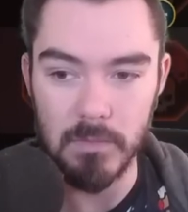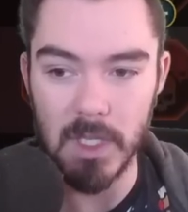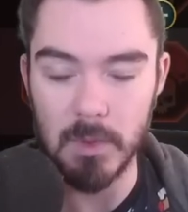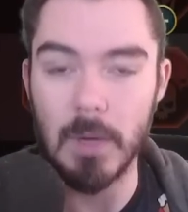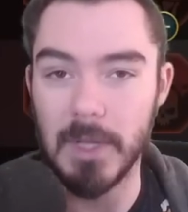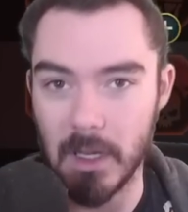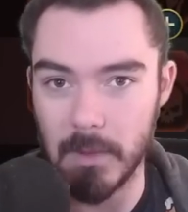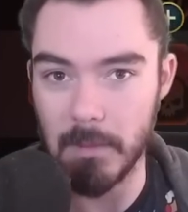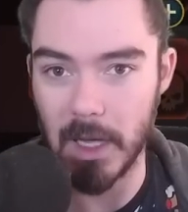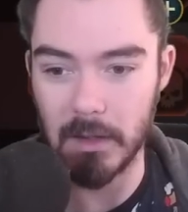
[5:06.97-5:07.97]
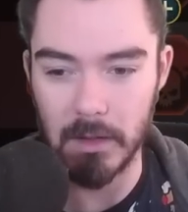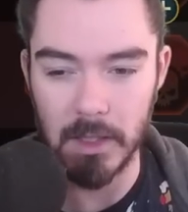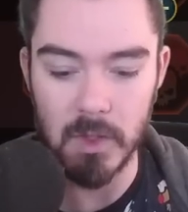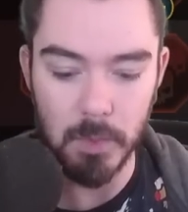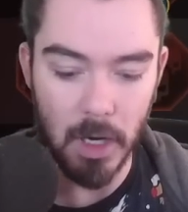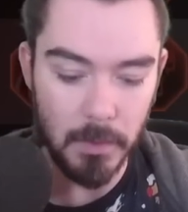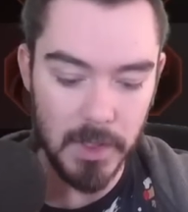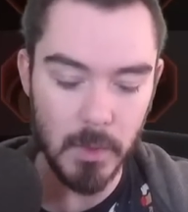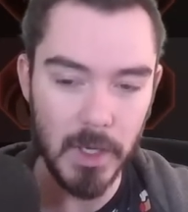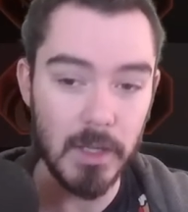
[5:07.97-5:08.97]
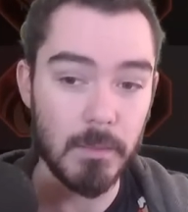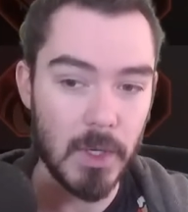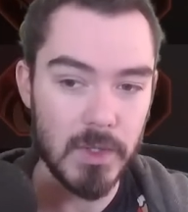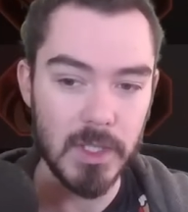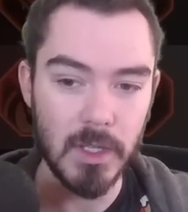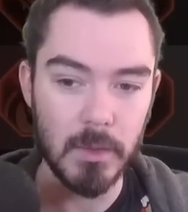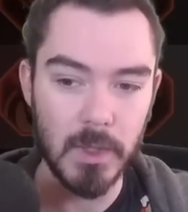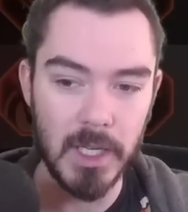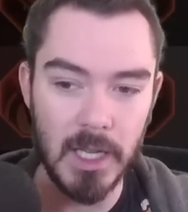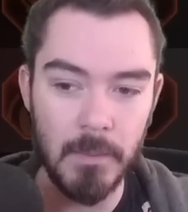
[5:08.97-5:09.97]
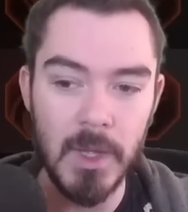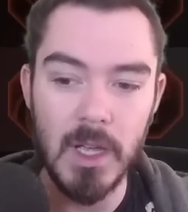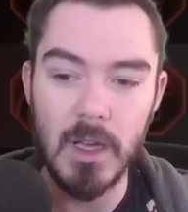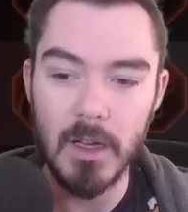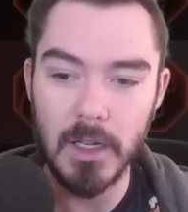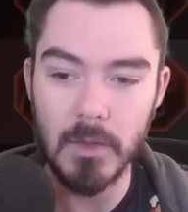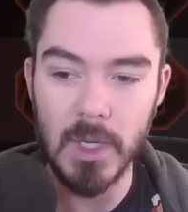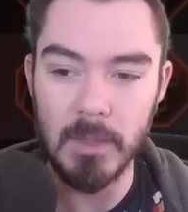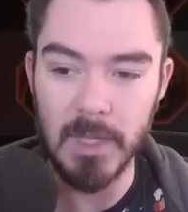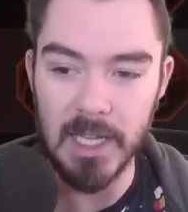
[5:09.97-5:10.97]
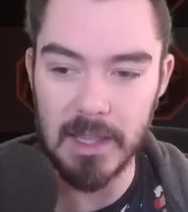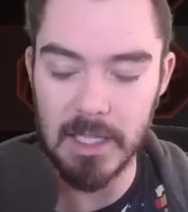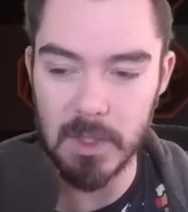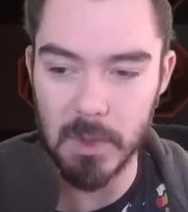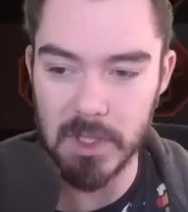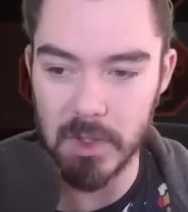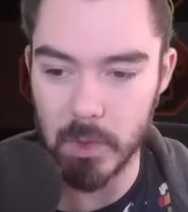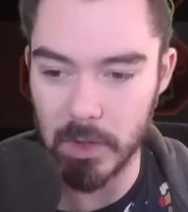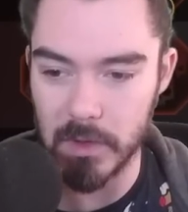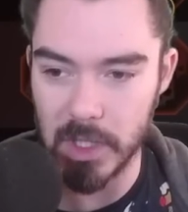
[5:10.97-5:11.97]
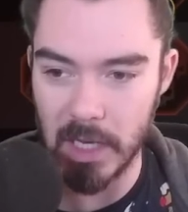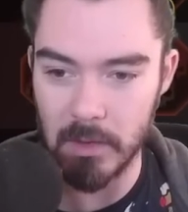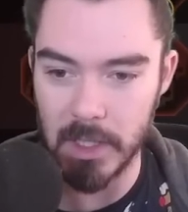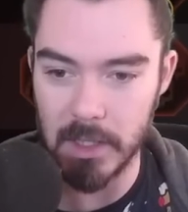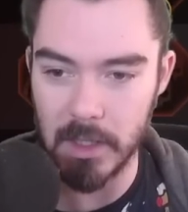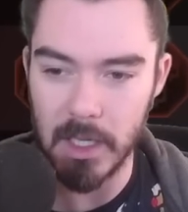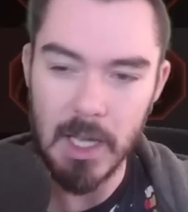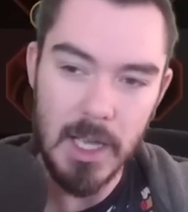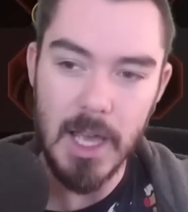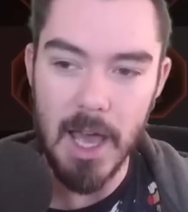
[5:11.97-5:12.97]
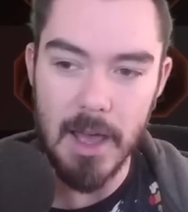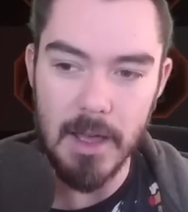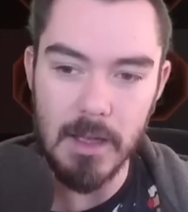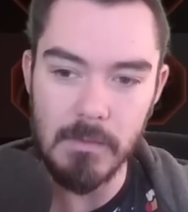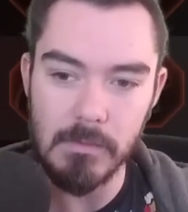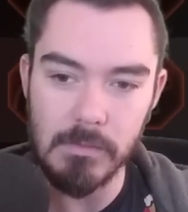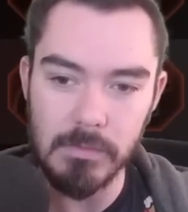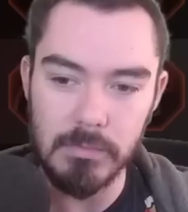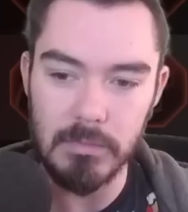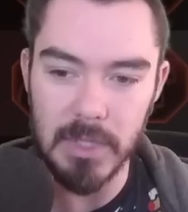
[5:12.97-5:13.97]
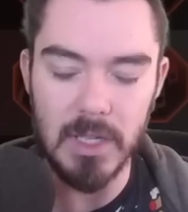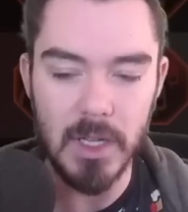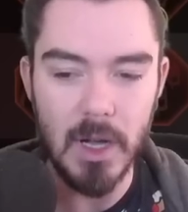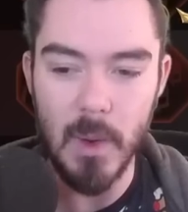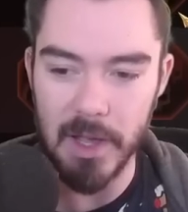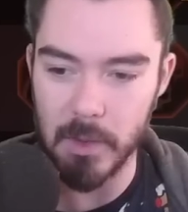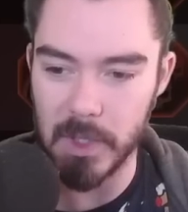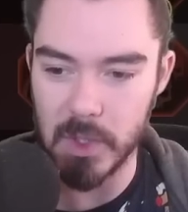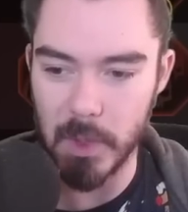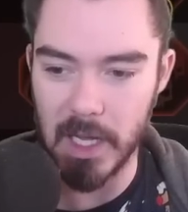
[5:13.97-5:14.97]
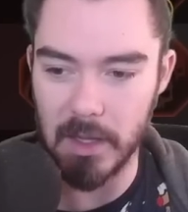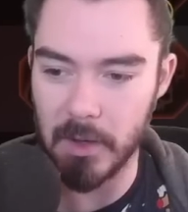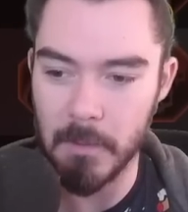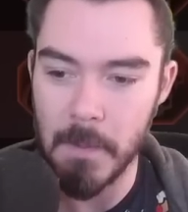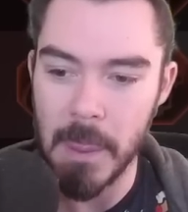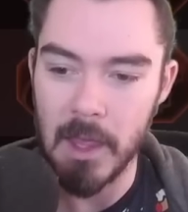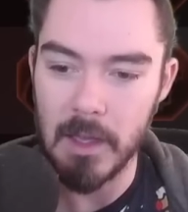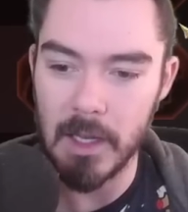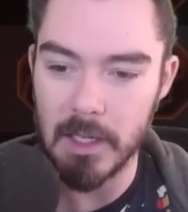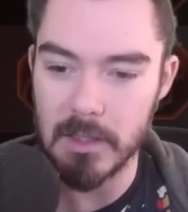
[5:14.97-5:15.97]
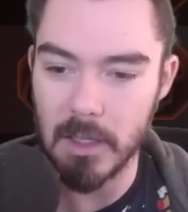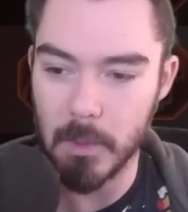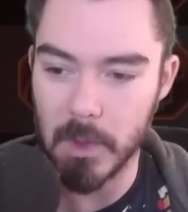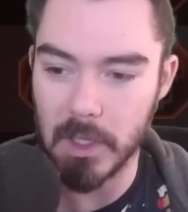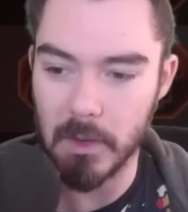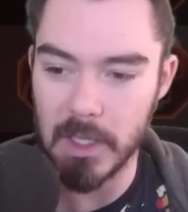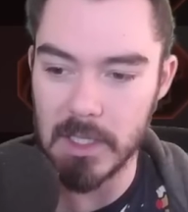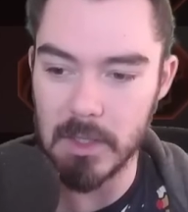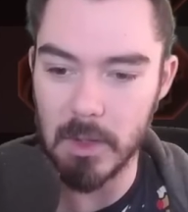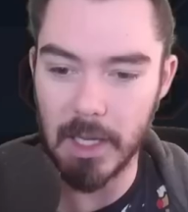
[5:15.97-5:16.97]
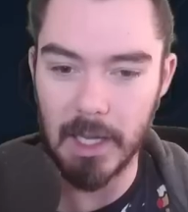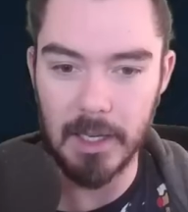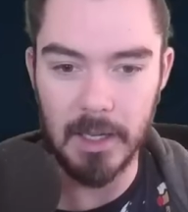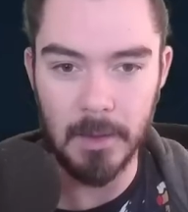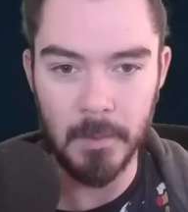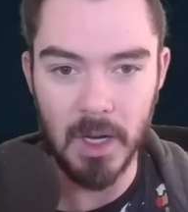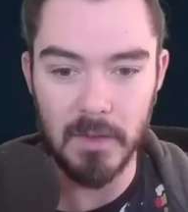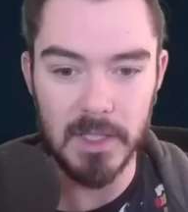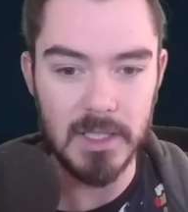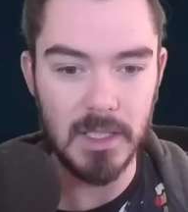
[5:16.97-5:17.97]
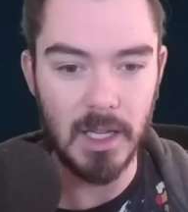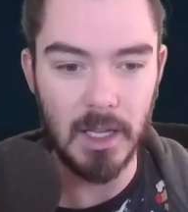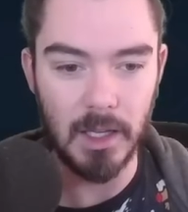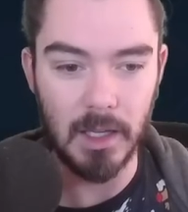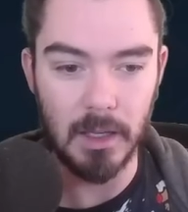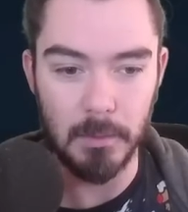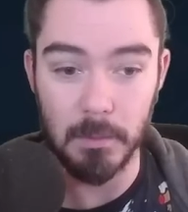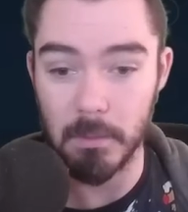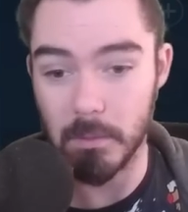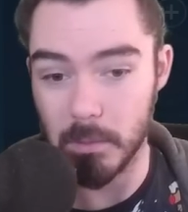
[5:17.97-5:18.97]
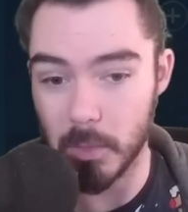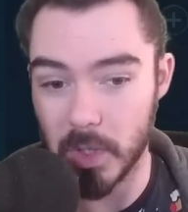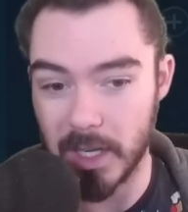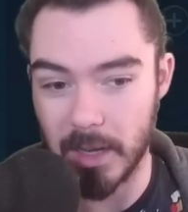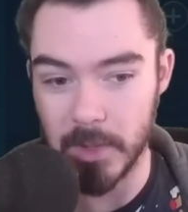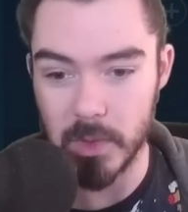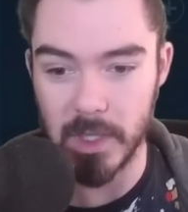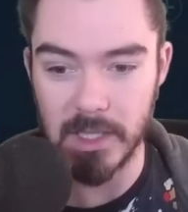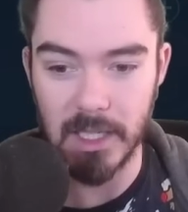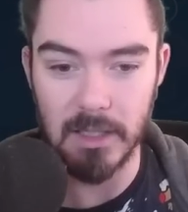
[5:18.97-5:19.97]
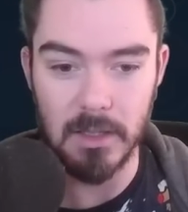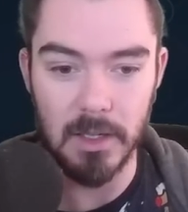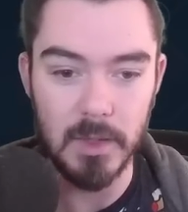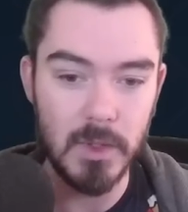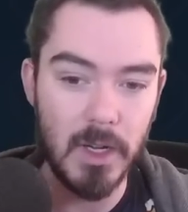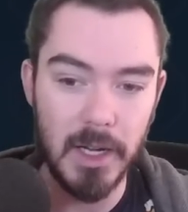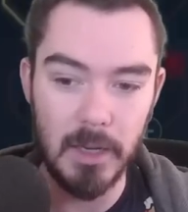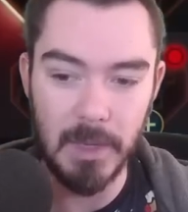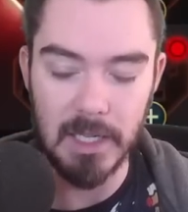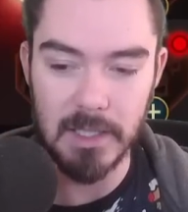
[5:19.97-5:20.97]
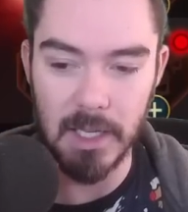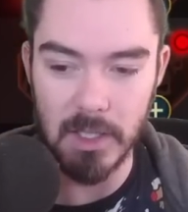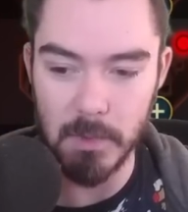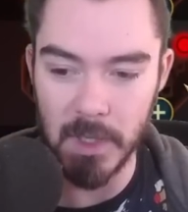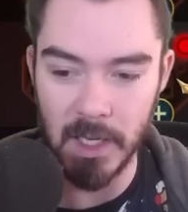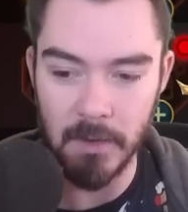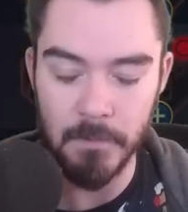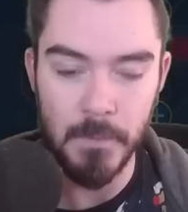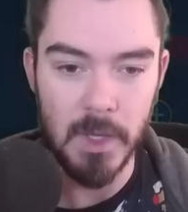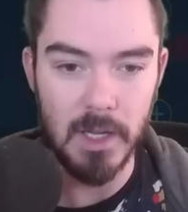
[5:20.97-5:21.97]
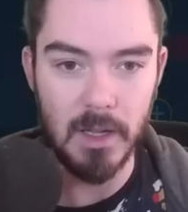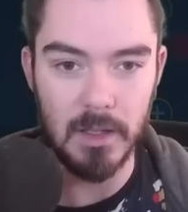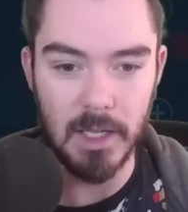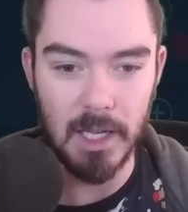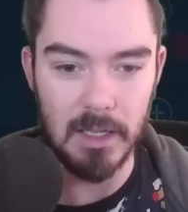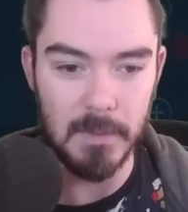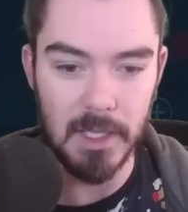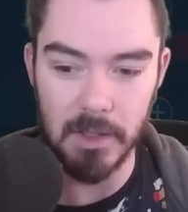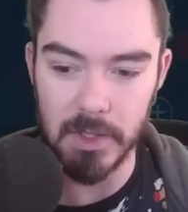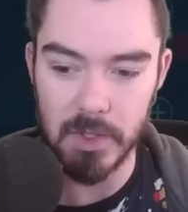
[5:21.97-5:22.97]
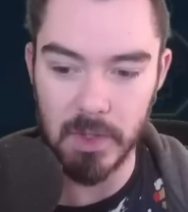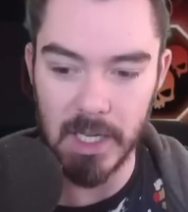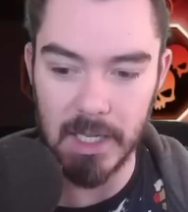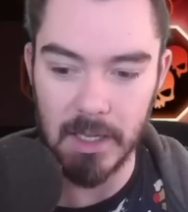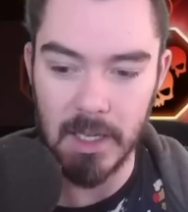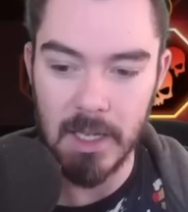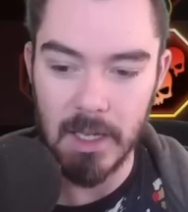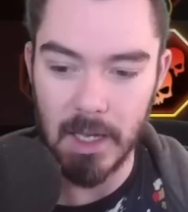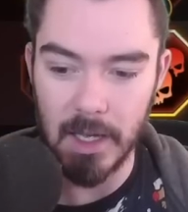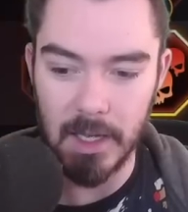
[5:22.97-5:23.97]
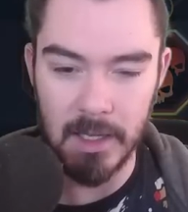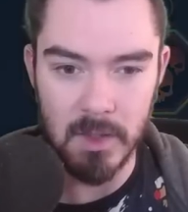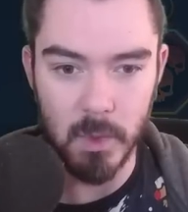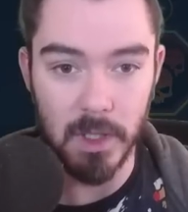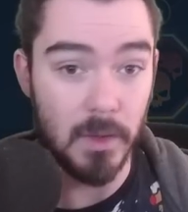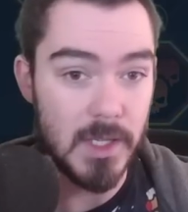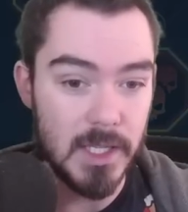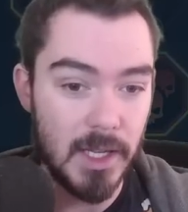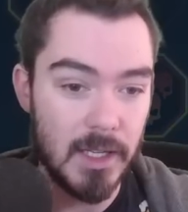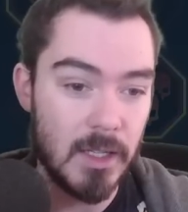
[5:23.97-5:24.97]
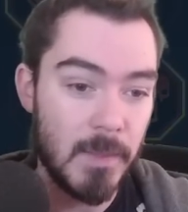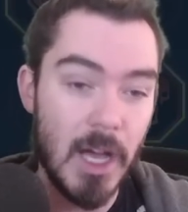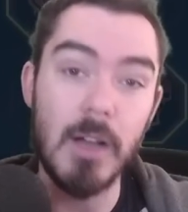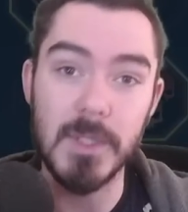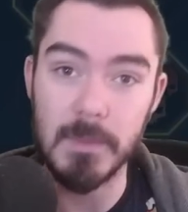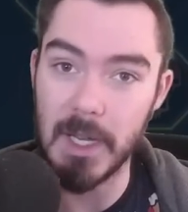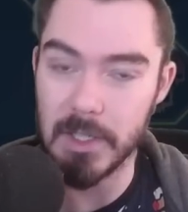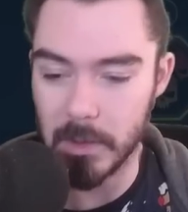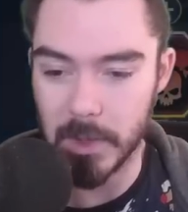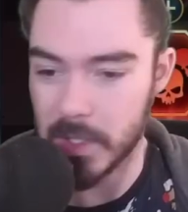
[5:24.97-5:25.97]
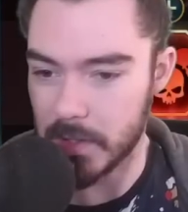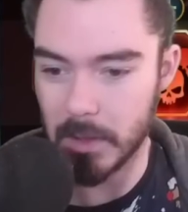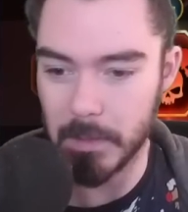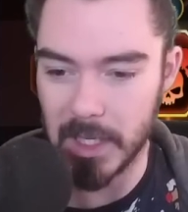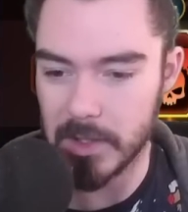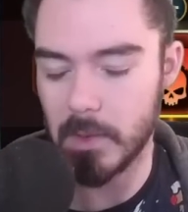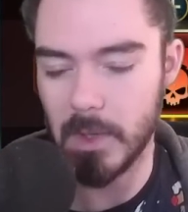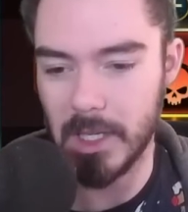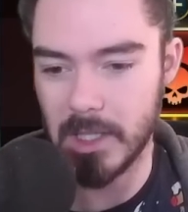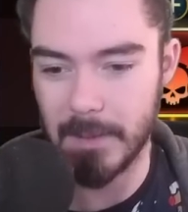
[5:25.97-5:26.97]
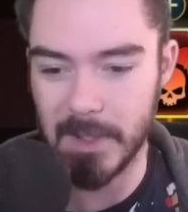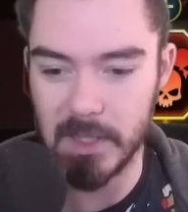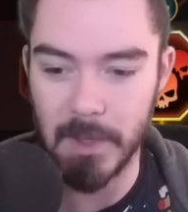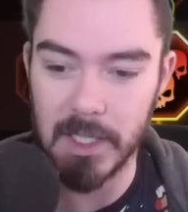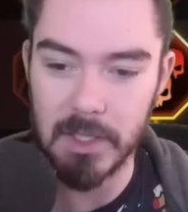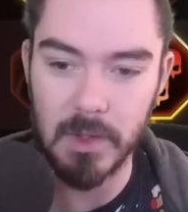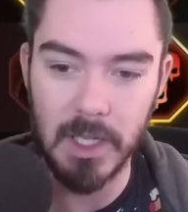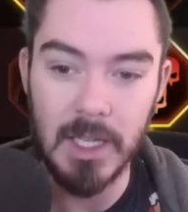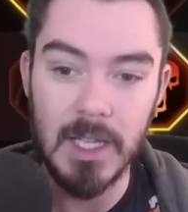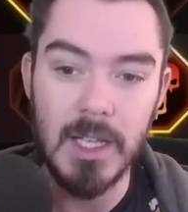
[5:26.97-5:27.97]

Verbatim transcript: it's probably going to be better. And that's probably the way you're mostly going to run him. I'm going to run him like this, which is sort of generally good. Um, you could go either which way, though. Next up, we're going to get him, obviously, uh, more damage when attacking targets at higher max HP. You're going to get him Kill Streak, and we're going to get him Helm Smasher, which is our best arena damage mastery.